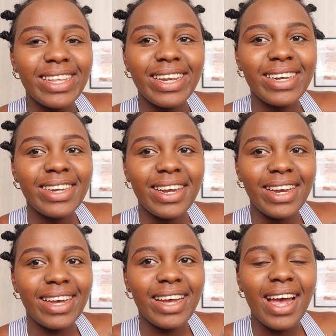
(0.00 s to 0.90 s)
it's
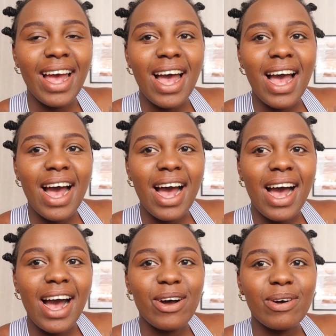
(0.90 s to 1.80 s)
literally
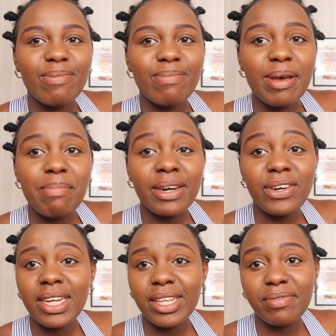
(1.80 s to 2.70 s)
my
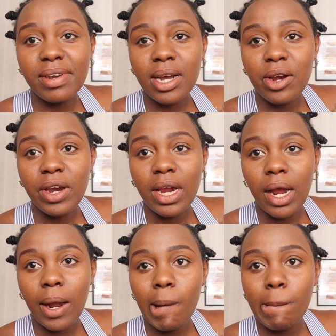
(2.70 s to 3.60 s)
battery is
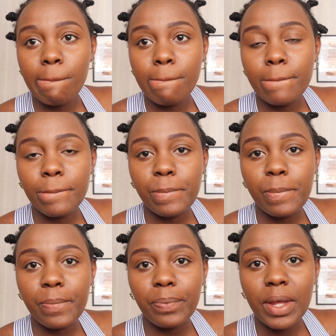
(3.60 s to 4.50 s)
flickering.
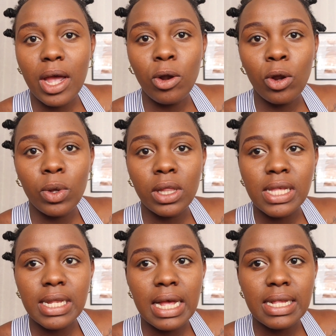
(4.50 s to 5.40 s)
How long will
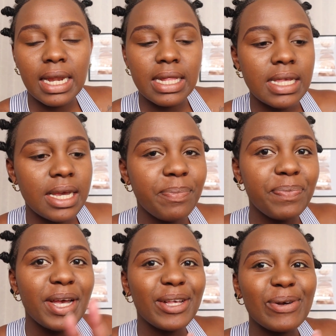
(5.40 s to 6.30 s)
this last? Let's see.
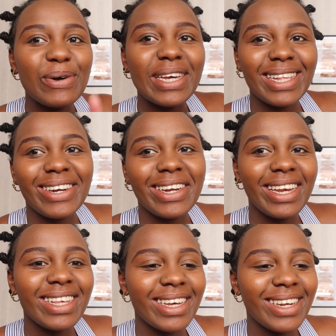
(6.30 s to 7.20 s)
So it's
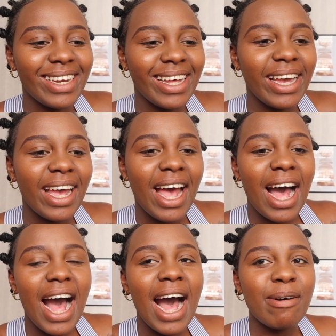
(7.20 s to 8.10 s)
currently Saturday.
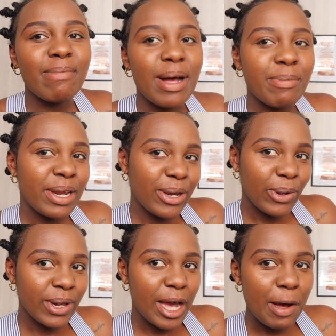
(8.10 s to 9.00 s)
I'm a bit
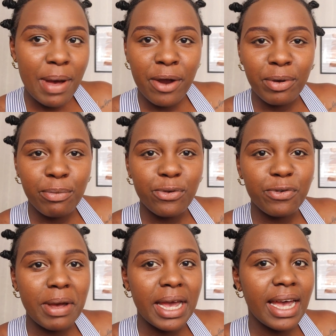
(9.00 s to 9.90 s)
dolled up. I
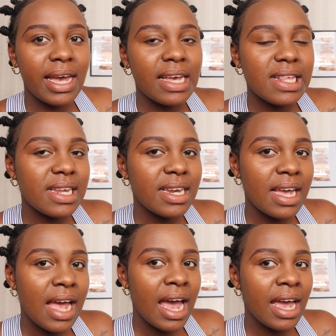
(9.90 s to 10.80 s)
removed my hair
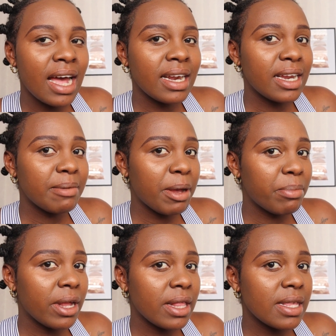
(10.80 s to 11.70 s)
yesterday. I undid my
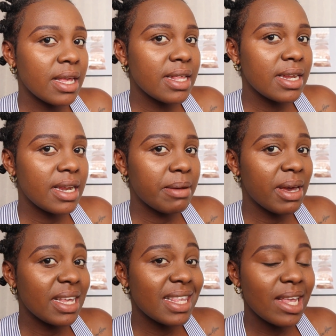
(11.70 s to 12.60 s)
braids yesterday
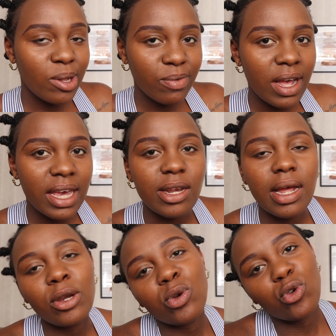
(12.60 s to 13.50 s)
myself. Okay,
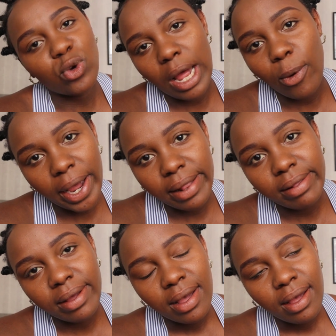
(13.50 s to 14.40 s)
it took a
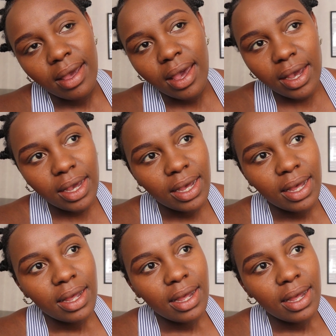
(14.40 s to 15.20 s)
while. Hey,